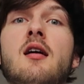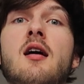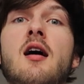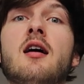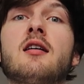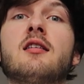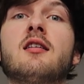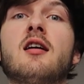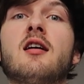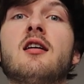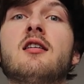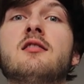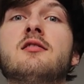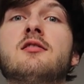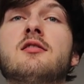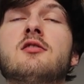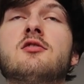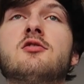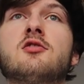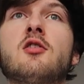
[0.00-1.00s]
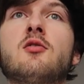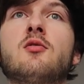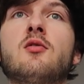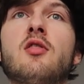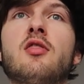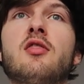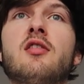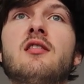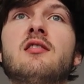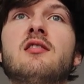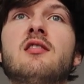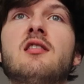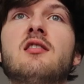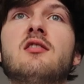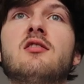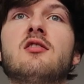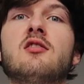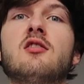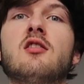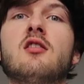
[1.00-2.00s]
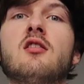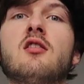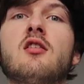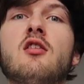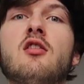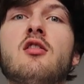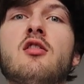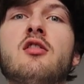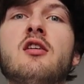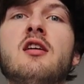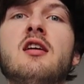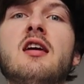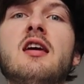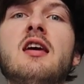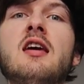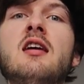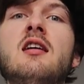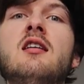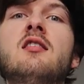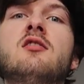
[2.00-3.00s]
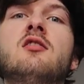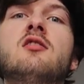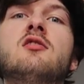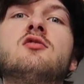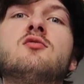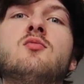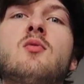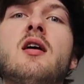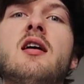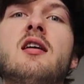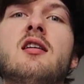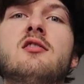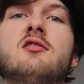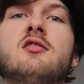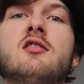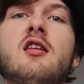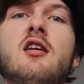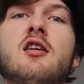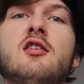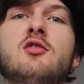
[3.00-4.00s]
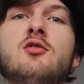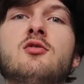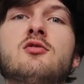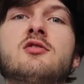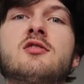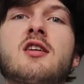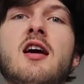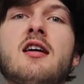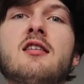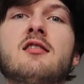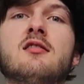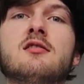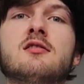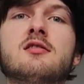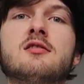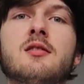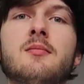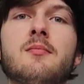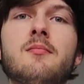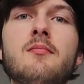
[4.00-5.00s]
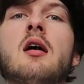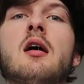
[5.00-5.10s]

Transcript: Hi guys, so this is the easiest way to learn your scales.